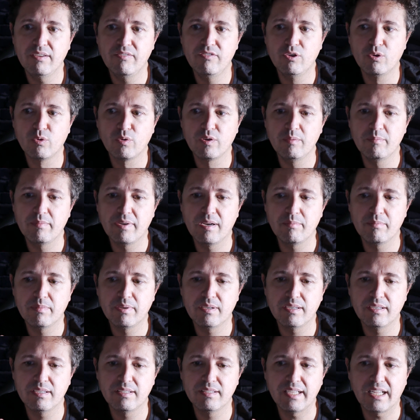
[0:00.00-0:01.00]
If you
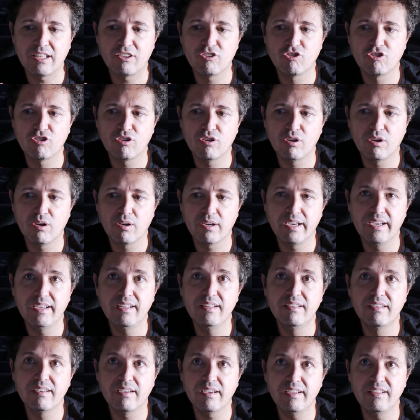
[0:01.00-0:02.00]
remember that song,
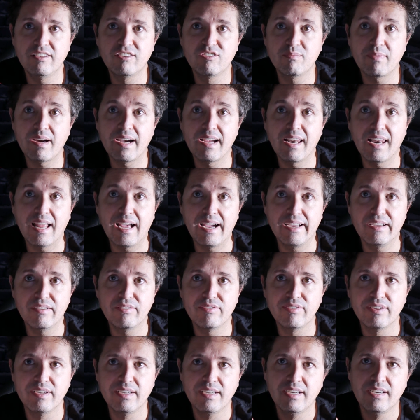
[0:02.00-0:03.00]
It's My
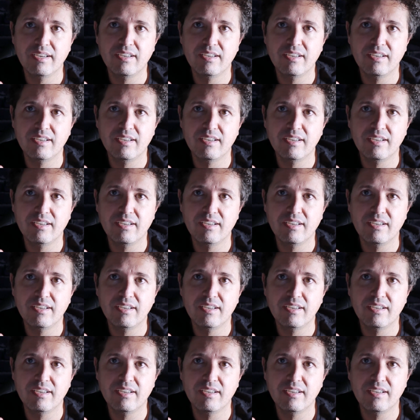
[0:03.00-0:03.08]
Life,